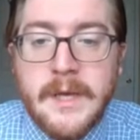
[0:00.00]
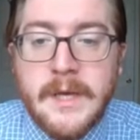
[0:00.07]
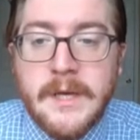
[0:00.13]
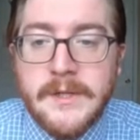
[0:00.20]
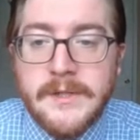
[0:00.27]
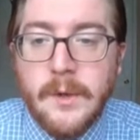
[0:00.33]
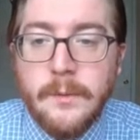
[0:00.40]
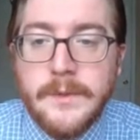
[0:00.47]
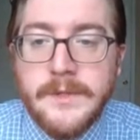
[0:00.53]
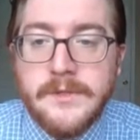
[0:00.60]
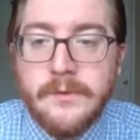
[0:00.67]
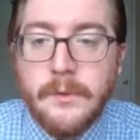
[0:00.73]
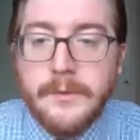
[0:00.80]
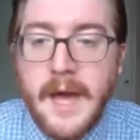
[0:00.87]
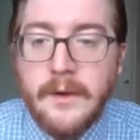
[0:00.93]
So when we scroll
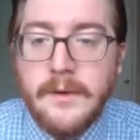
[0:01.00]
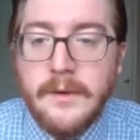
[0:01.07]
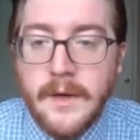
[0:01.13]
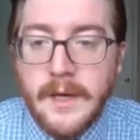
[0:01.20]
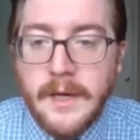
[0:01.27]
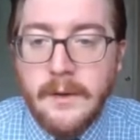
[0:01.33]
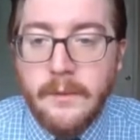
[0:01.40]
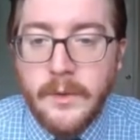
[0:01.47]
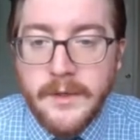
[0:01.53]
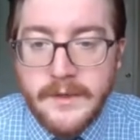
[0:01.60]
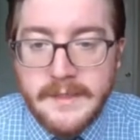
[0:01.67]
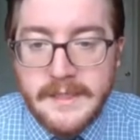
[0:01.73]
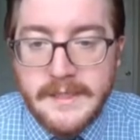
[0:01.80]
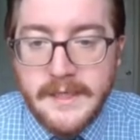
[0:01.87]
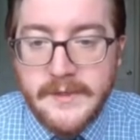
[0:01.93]
down, what are
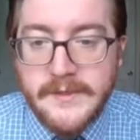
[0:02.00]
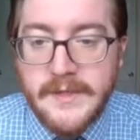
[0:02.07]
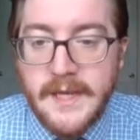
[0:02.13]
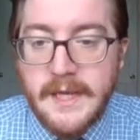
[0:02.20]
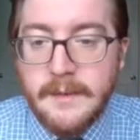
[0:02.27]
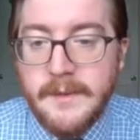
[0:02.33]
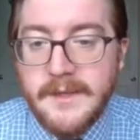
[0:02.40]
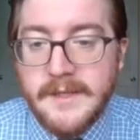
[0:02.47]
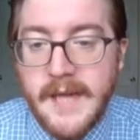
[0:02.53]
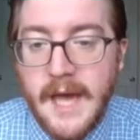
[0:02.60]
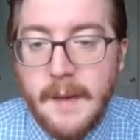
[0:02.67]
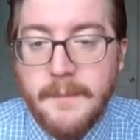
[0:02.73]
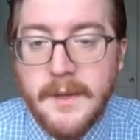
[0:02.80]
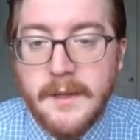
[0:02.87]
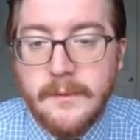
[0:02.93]
the details saying about the
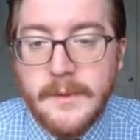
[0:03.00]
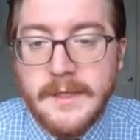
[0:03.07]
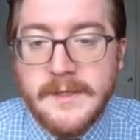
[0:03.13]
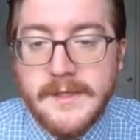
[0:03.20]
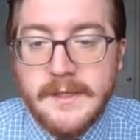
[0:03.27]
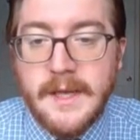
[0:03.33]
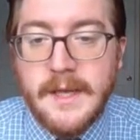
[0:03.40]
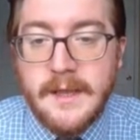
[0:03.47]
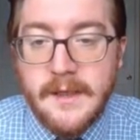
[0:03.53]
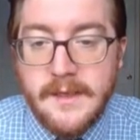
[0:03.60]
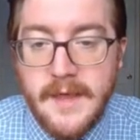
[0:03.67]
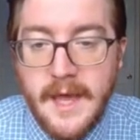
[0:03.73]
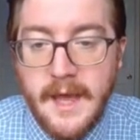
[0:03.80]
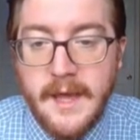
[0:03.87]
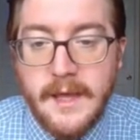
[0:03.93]
topic? We can see
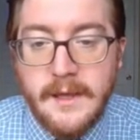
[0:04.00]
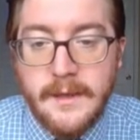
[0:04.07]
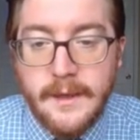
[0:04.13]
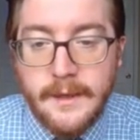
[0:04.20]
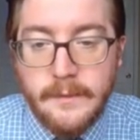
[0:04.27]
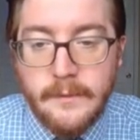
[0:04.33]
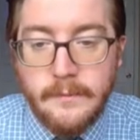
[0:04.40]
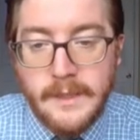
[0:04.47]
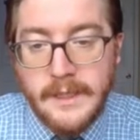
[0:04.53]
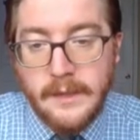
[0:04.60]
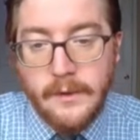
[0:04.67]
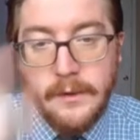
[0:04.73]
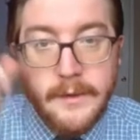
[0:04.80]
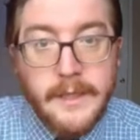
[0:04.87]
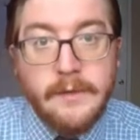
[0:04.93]
that they,
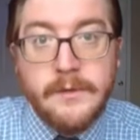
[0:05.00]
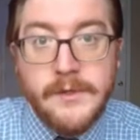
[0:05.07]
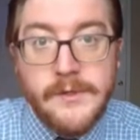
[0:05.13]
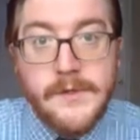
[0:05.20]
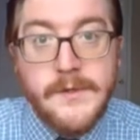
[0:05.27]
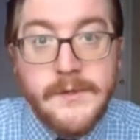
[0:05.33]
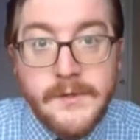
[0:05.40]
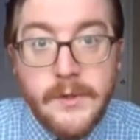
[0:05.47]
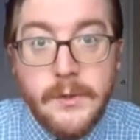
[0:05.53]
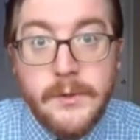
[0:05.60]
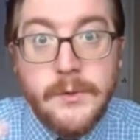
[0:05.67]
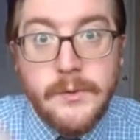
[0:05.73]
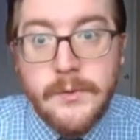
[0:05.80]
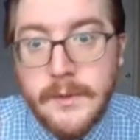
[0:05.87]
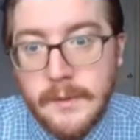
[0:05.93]
meaning early Christians, the
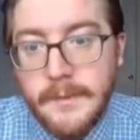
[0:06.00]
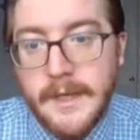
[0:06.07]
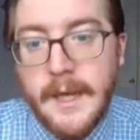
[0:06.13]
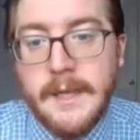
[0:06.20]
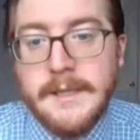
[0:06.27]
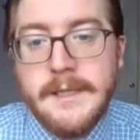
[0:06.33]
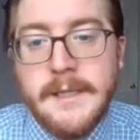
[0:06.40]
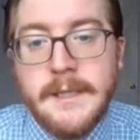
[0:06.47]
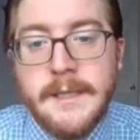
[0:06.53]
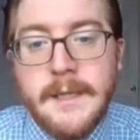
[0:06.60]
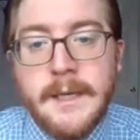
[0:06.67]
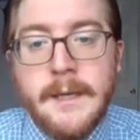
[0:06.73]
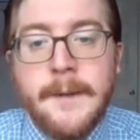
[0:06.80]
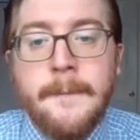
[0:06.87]
who, the big idea,